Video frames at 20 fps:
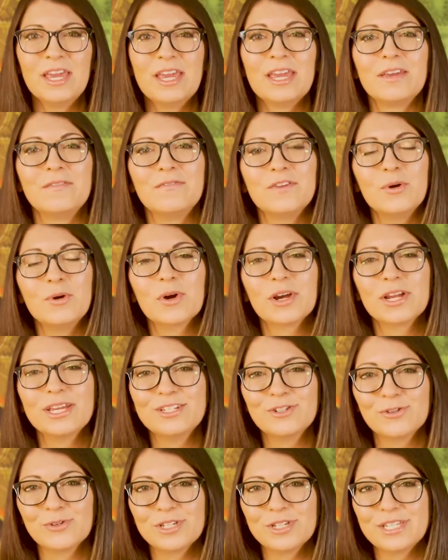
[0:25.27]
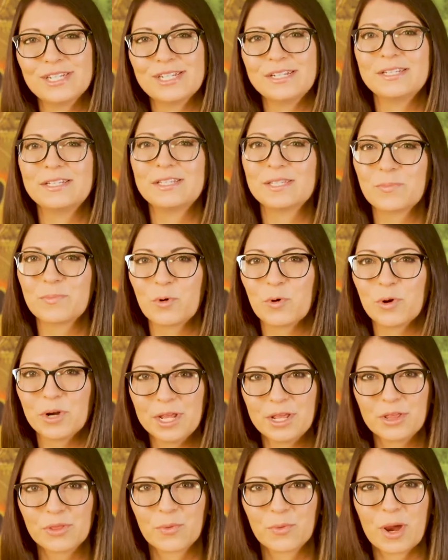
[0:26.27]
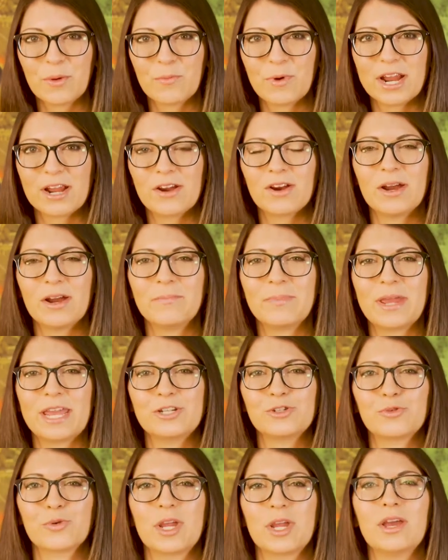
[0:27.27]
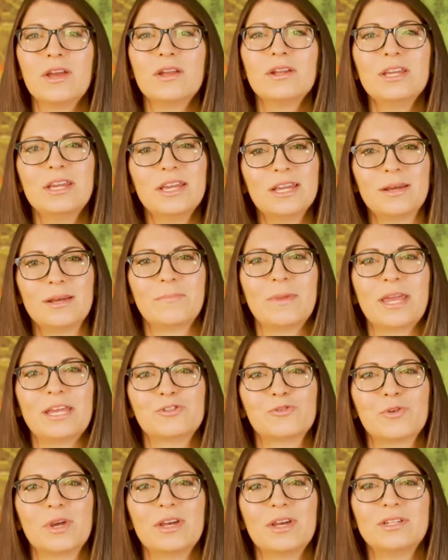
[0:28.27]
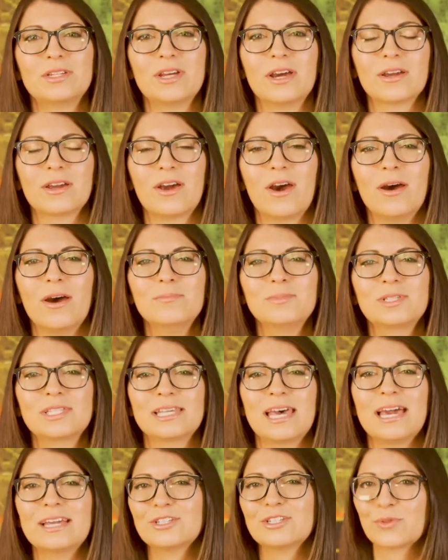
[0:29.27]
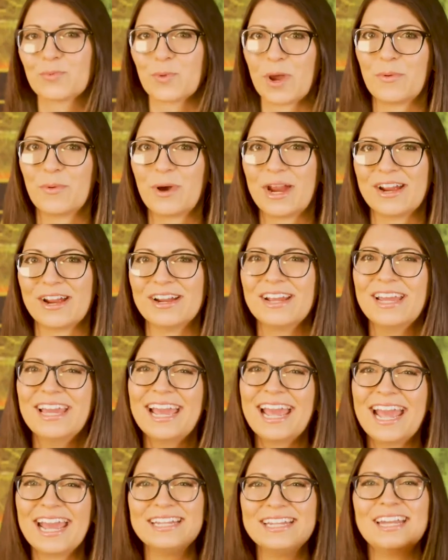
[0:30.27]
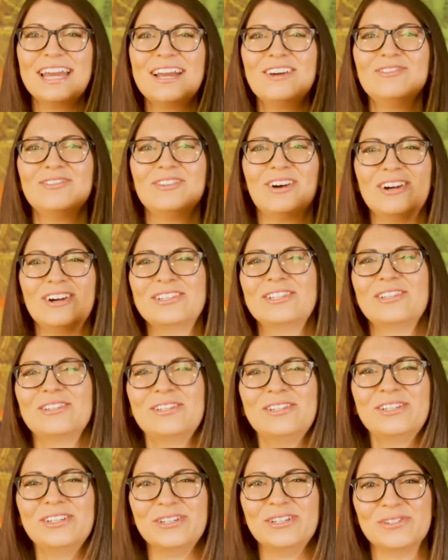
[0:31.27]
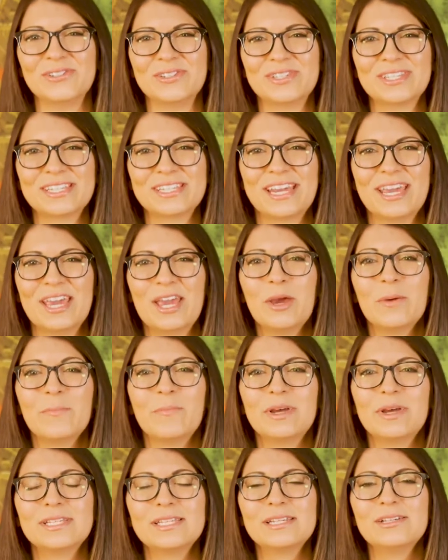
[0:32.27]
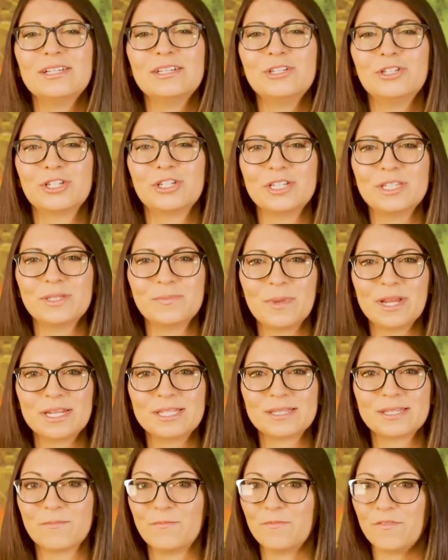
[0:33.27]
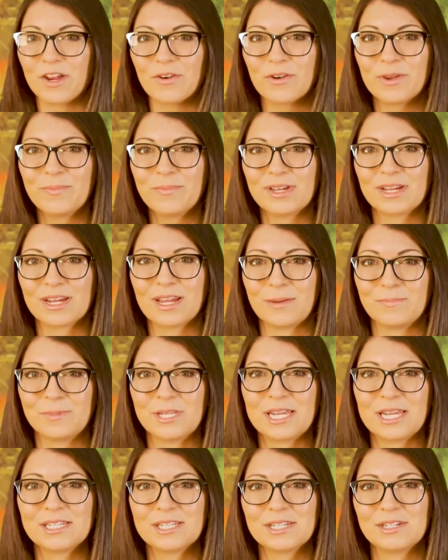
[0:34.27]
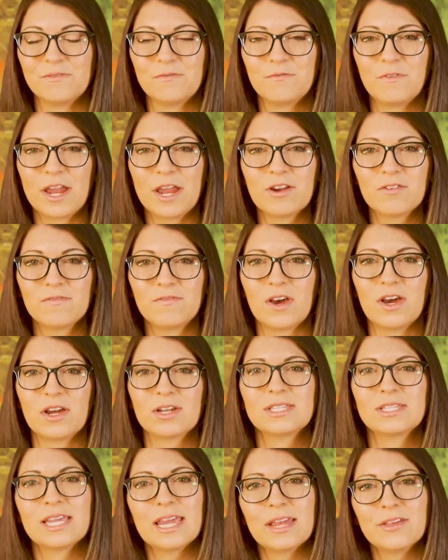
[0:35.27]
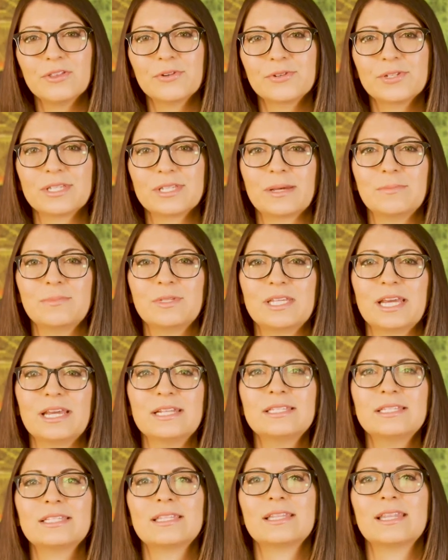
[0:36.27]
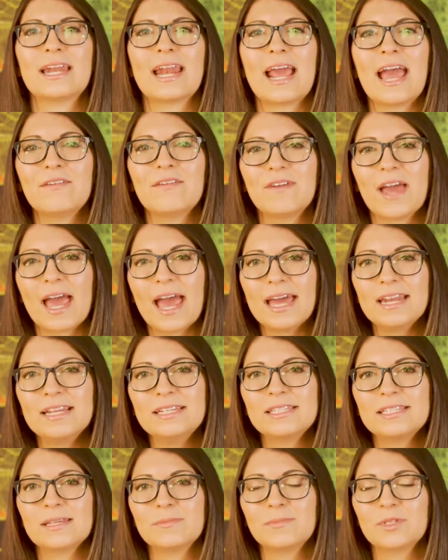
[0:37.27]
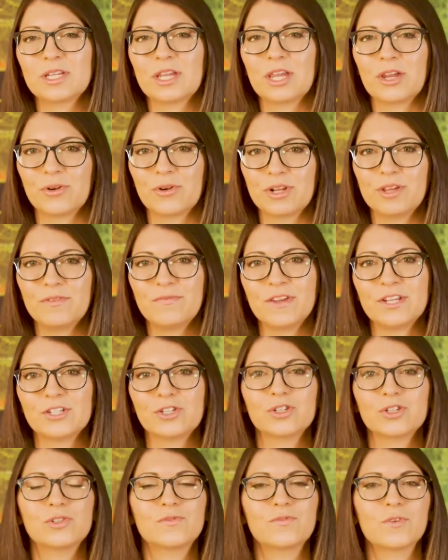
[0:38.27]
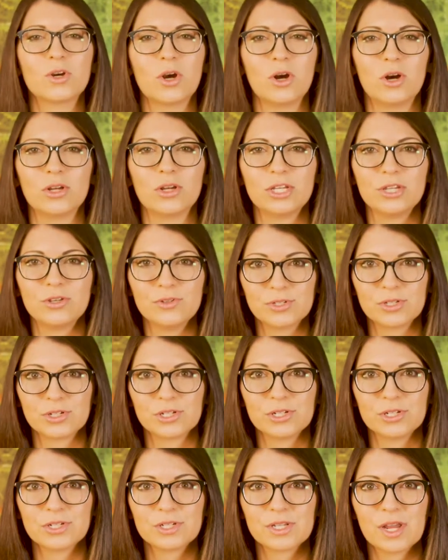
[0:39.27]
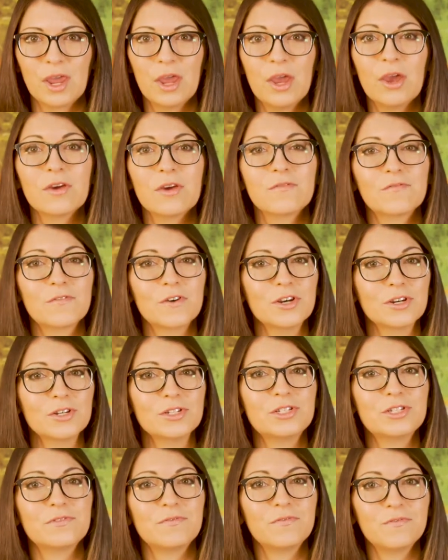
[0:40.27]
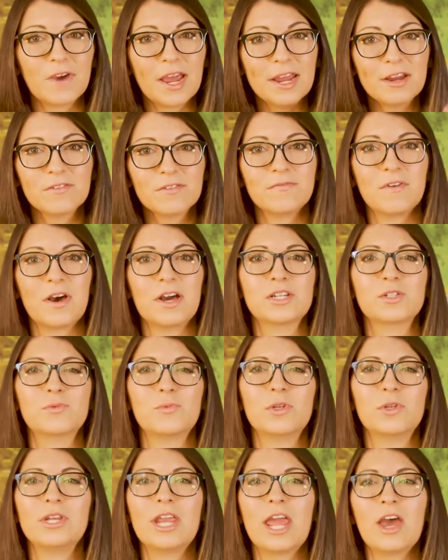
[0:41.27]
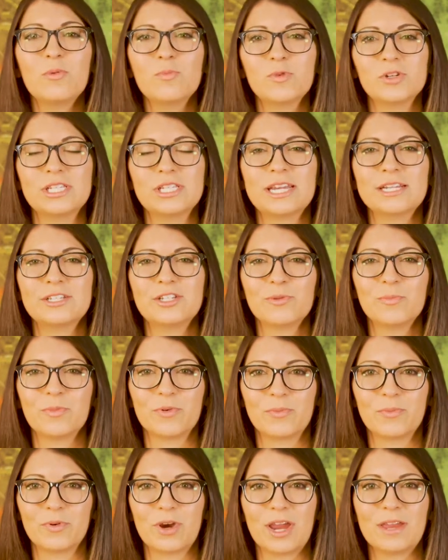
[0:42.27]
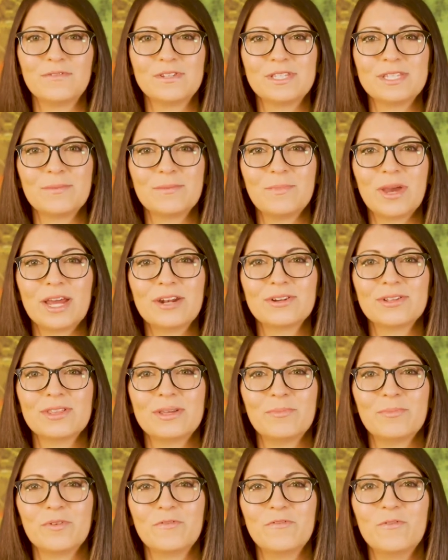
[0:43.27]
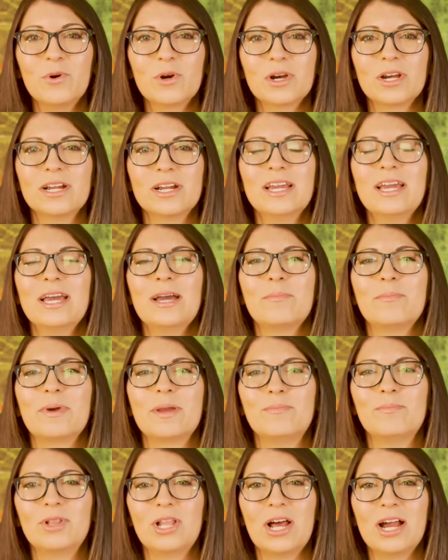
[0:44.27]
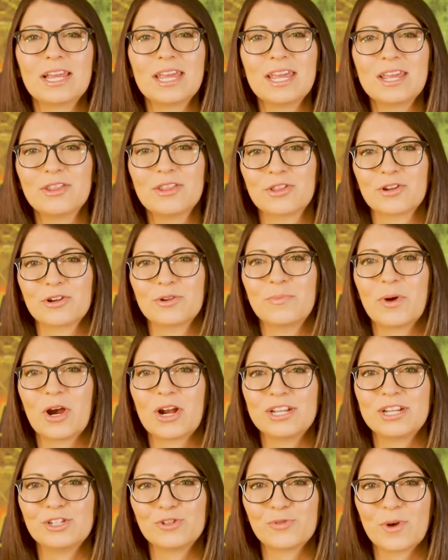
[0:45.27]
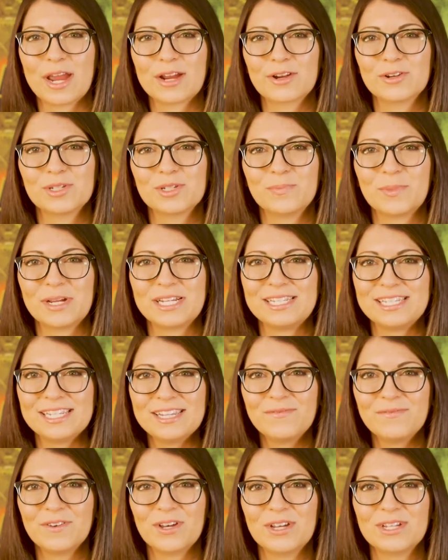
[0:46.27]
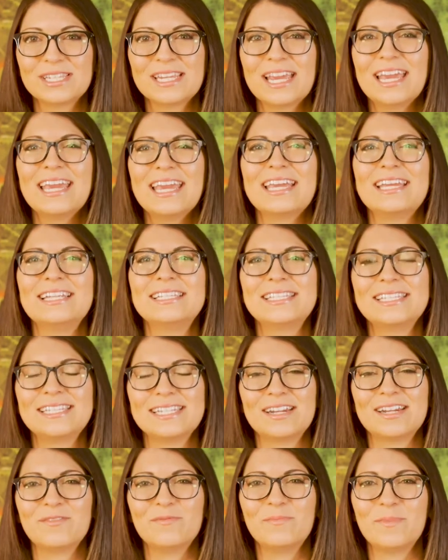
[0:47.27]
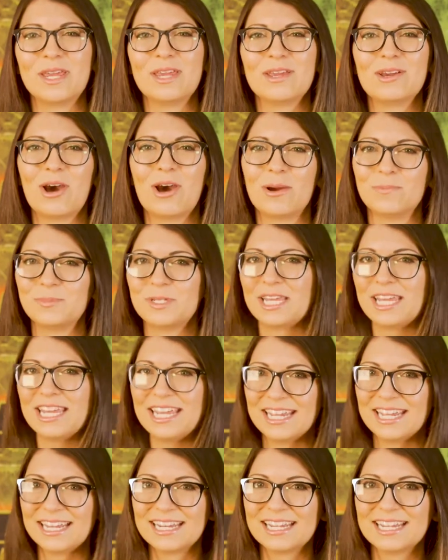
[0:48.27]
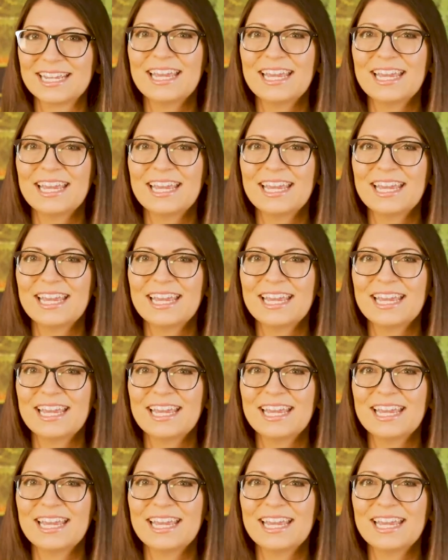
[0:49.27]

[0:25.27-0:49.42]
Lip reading: If you are interested in supporting ThreatWire on Patreon, hit up patreon.com/ThreatWire. And now, onto the news. Mozilla just made some very big updates to Firefox and their subsets that have added some security features for all users. First, Firefox will now protect your privacy better than before by blocking third-party trackers by default instead of being opt-in.